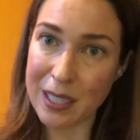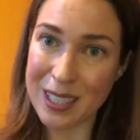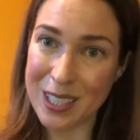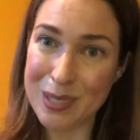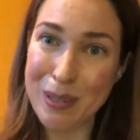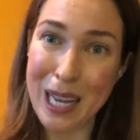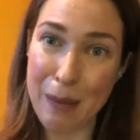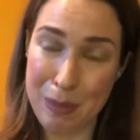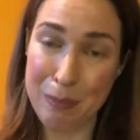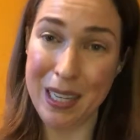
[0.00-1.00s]
And here's what
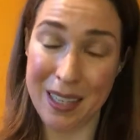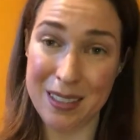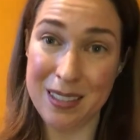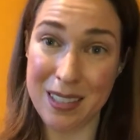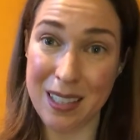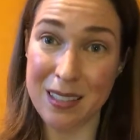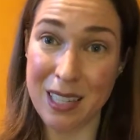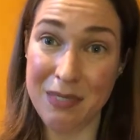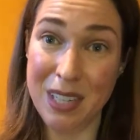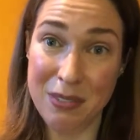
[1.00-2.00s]
happened behind the scenes
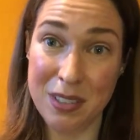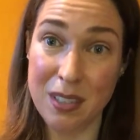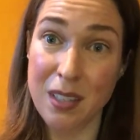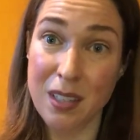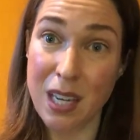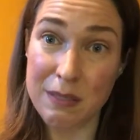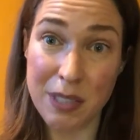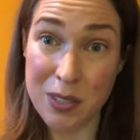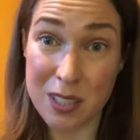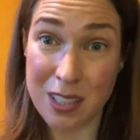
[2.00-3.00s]
that I've
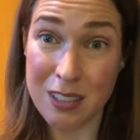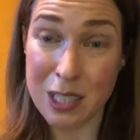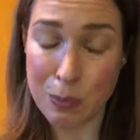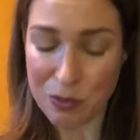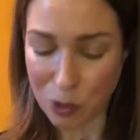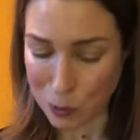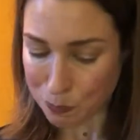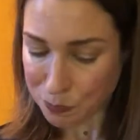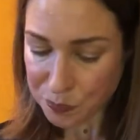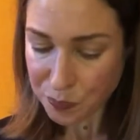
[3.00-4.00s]
never shared this before.
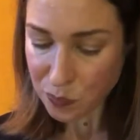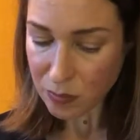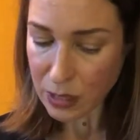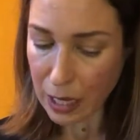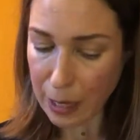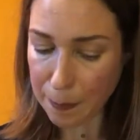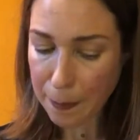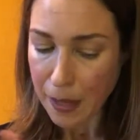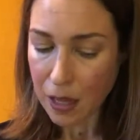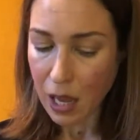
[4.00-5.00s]

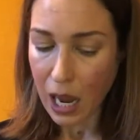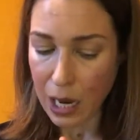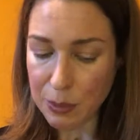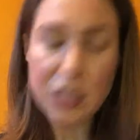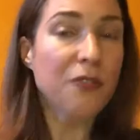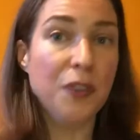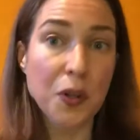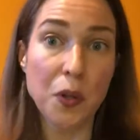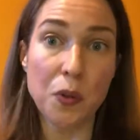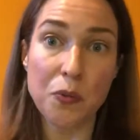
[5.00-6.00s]
I was
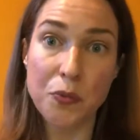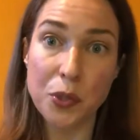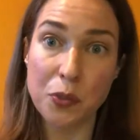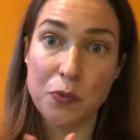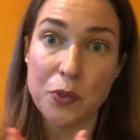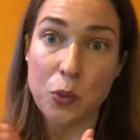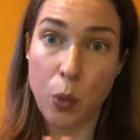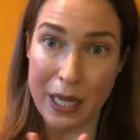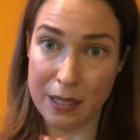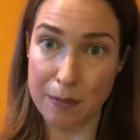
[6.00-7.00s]
full for
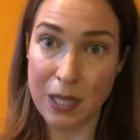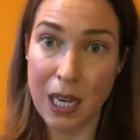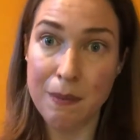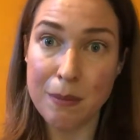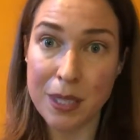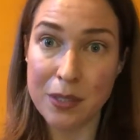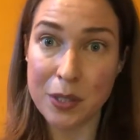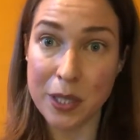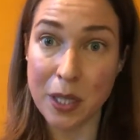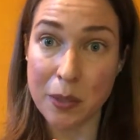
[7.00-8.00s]
quite some time in my
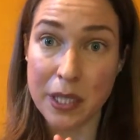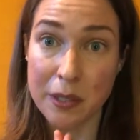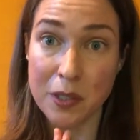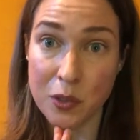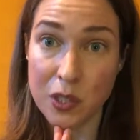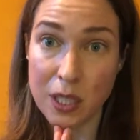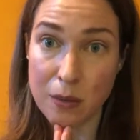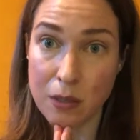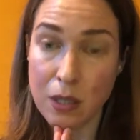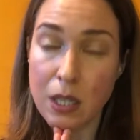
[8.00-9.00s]
studio here in Eugene.
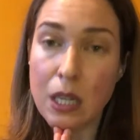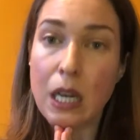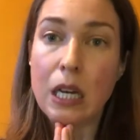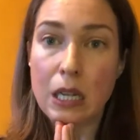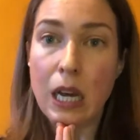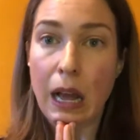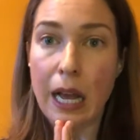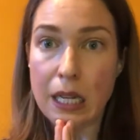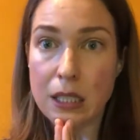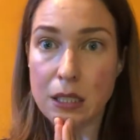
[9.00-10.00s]

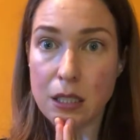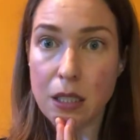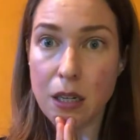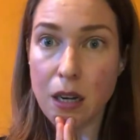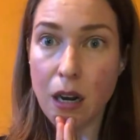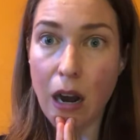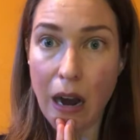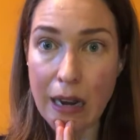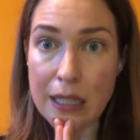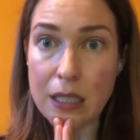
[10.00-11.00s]
And
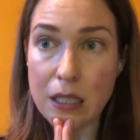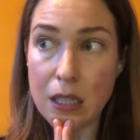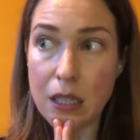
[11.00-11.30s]
I